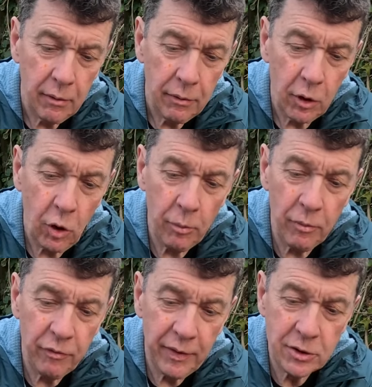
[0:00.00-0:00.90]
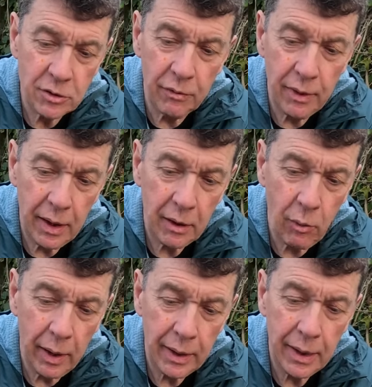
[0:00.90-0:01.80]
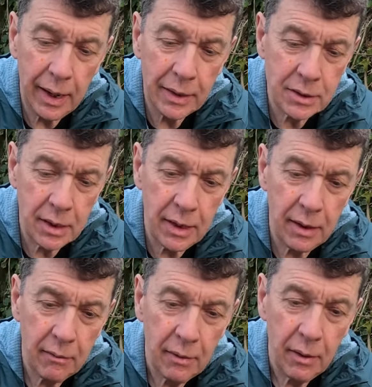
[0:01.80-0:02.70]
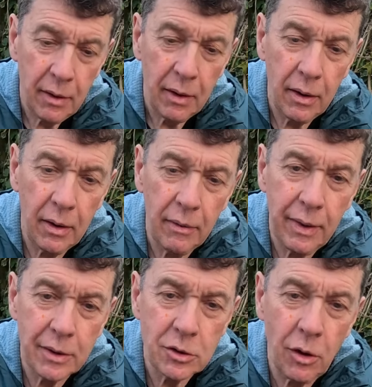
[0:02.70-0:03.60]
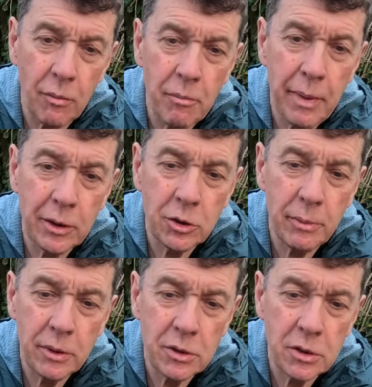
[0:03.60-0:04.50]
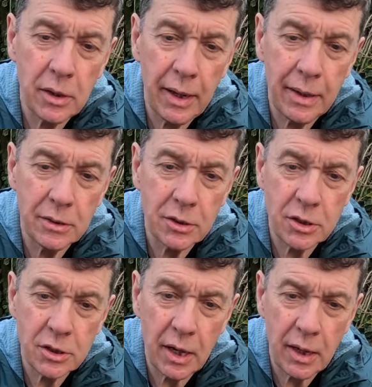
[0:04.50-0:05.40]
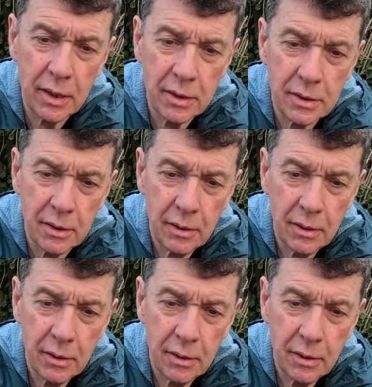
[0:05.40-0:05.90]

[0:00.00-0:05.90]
The cup fits on there quite nicely. That's got measurements inside.